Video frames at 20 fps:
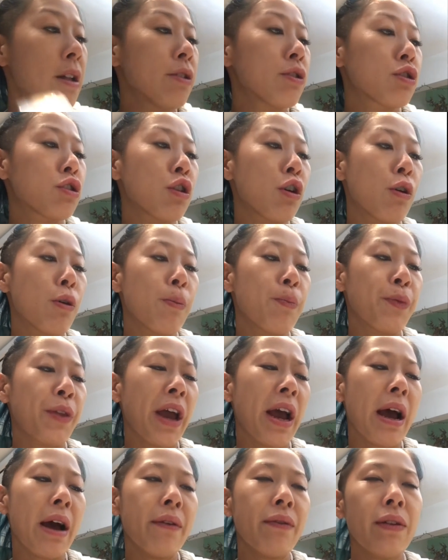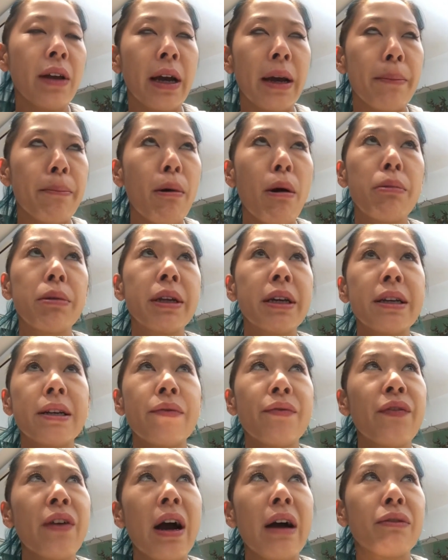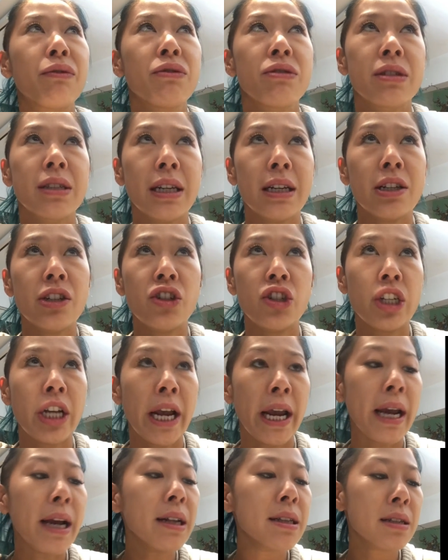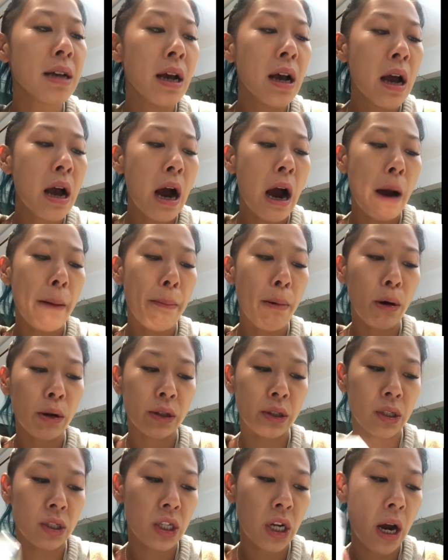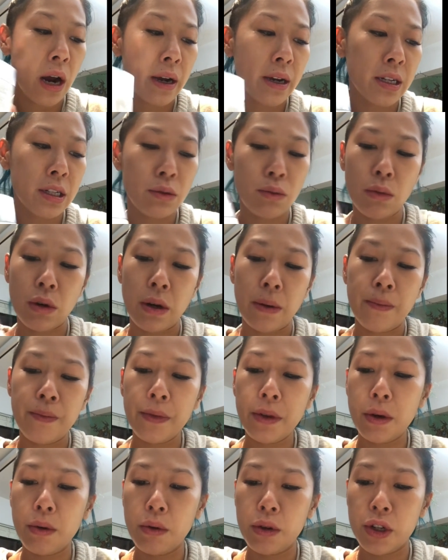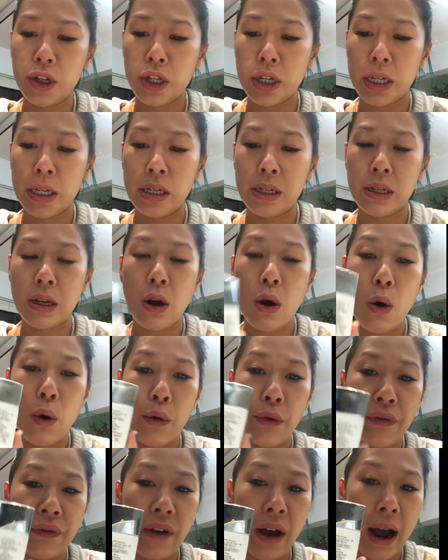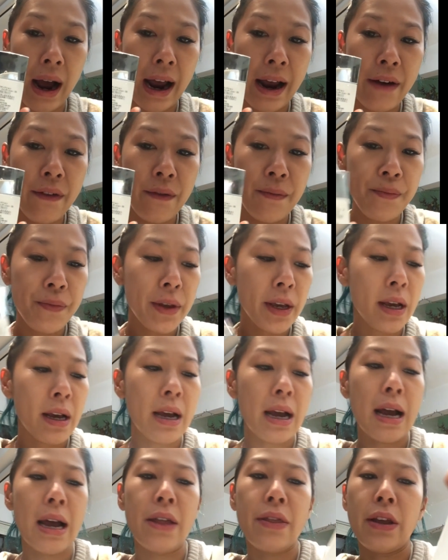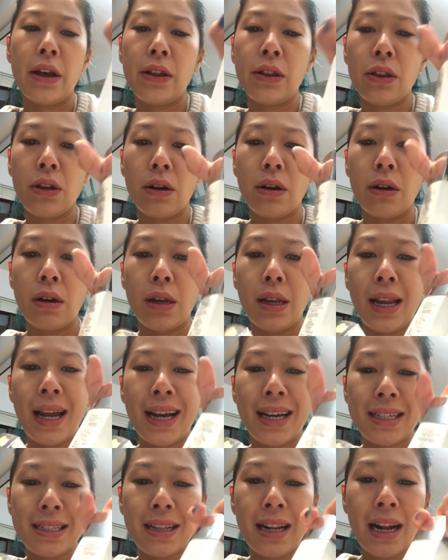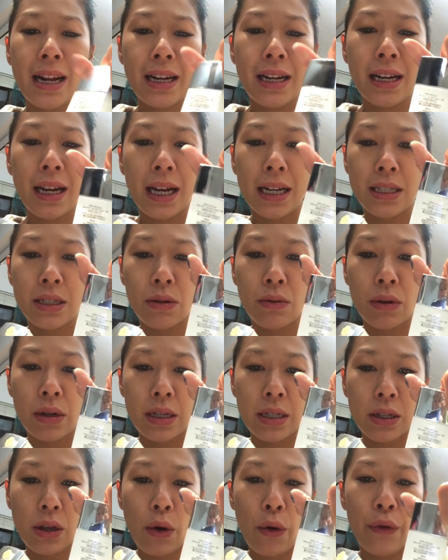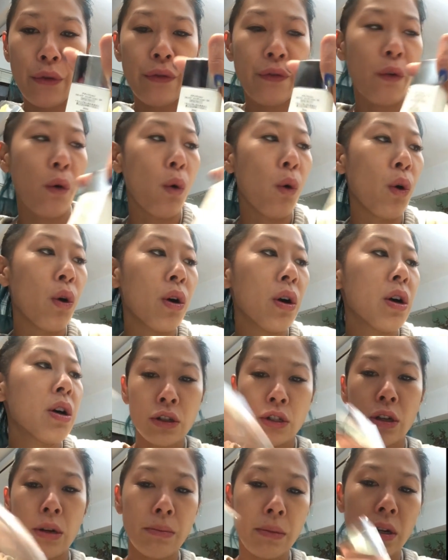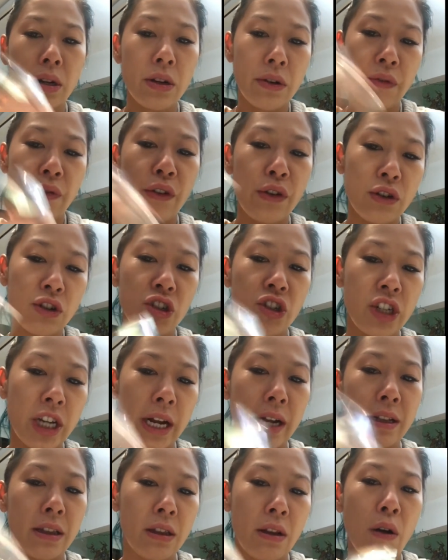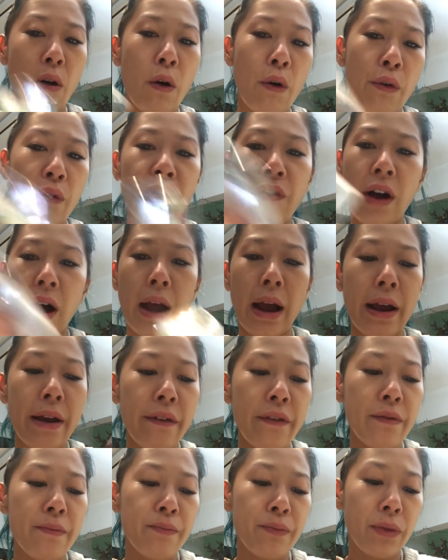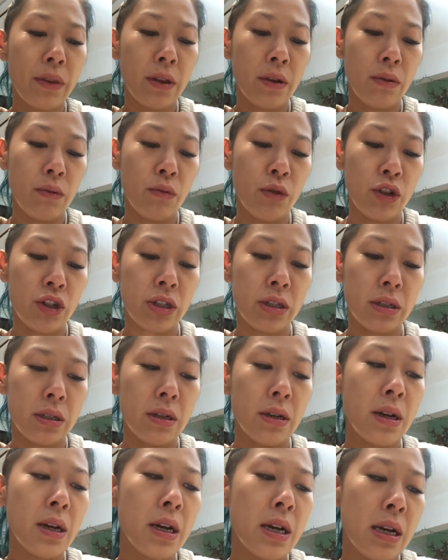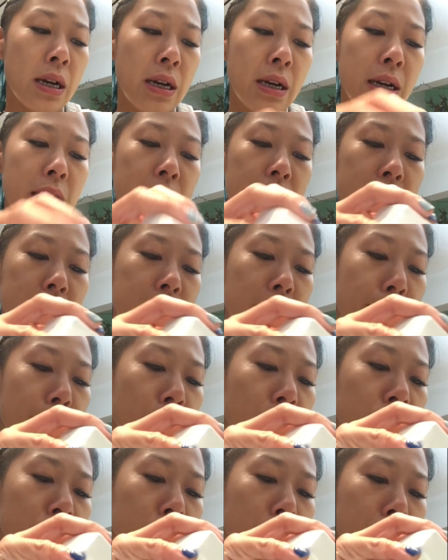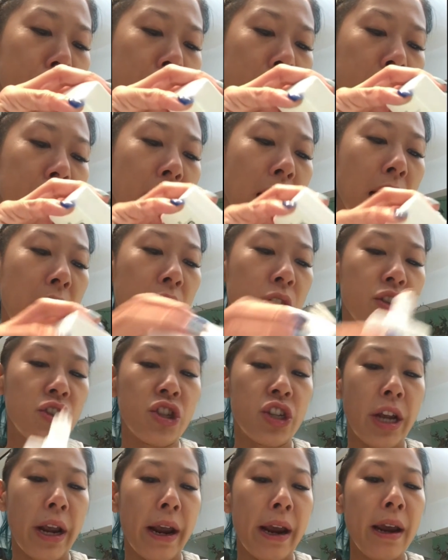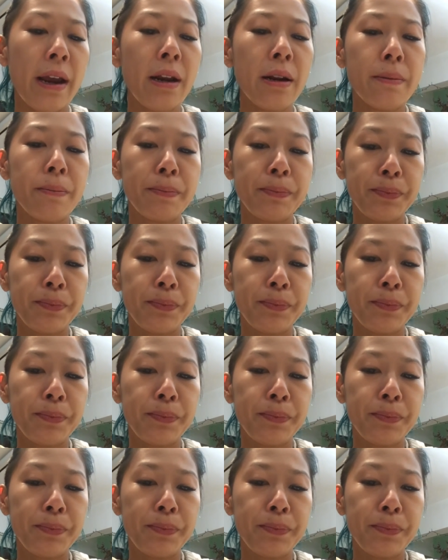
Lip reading: So they have like probably 5 to 6 shades. I bought the darkest one, which is 05, and then the slightly lighter one is 04. So I'm gonna first shake the 05, which is supposed to be the darkest shade.